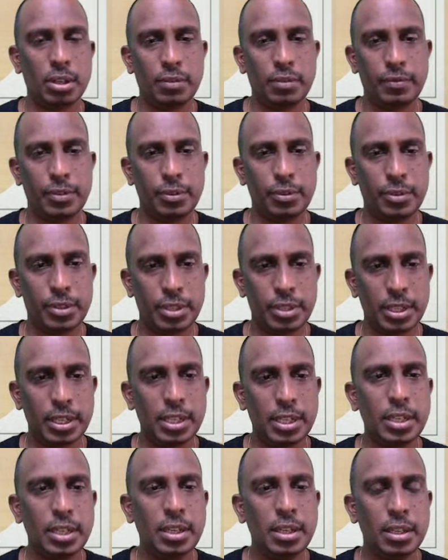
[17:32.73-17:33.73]
if you
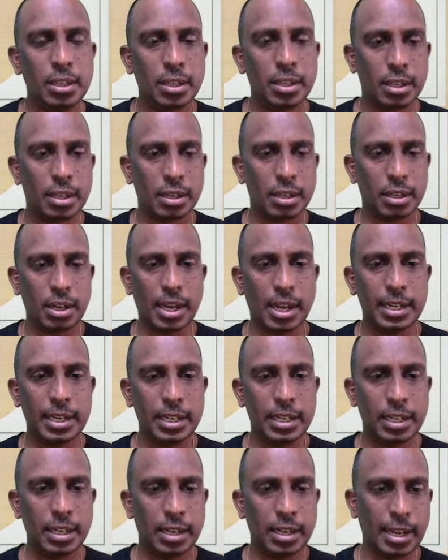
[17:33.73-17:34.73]
see
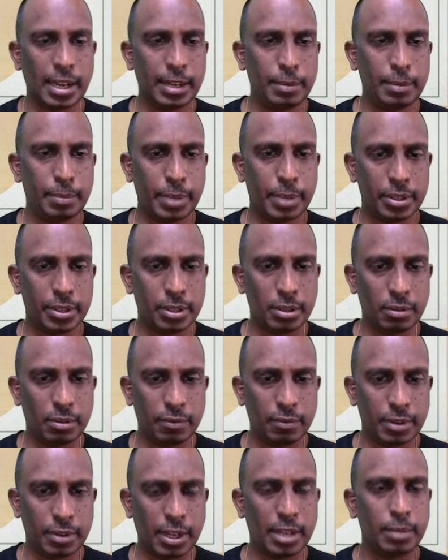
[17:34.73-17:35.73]
99% of
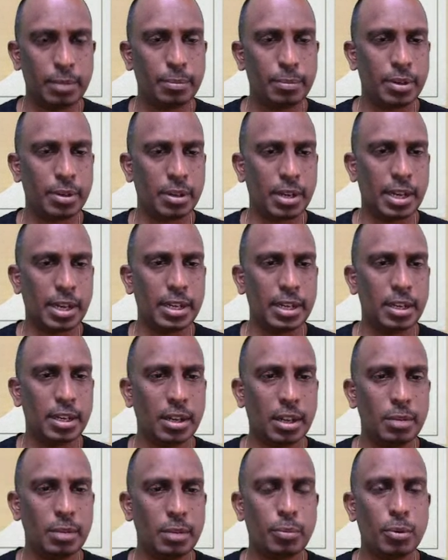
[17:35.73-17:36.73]

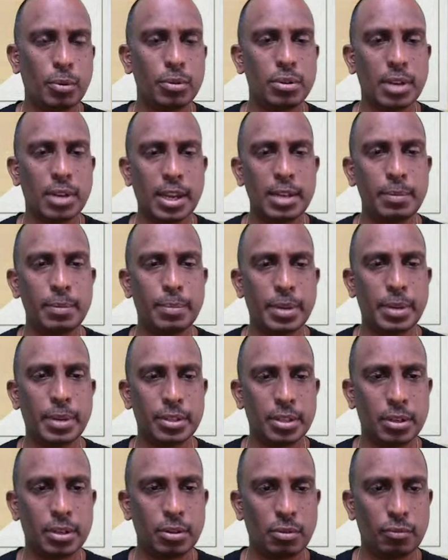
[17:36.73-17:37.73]

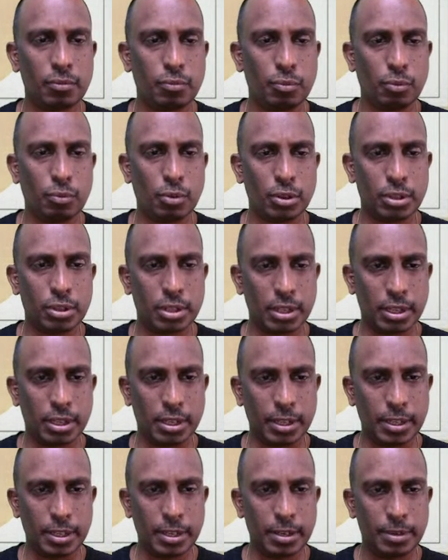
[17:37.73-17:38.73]
99.9% of
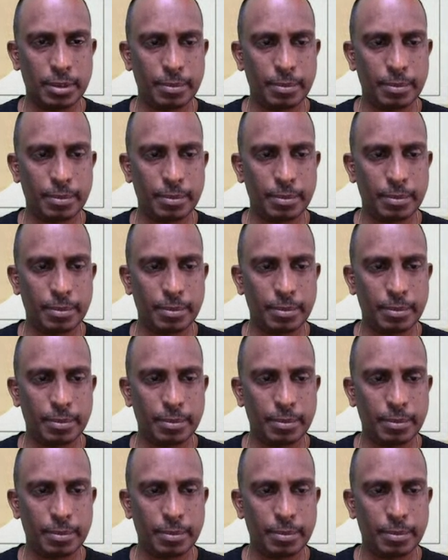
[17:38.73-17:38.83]
water,